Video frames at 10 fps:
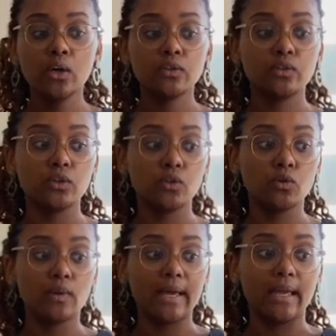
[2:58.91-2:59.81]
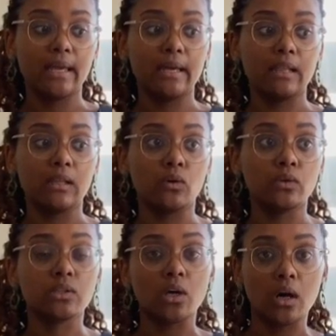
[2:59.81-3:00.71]
do a little
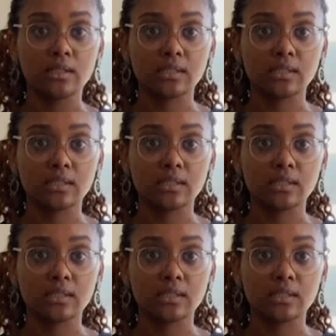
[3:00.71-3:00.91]
sauce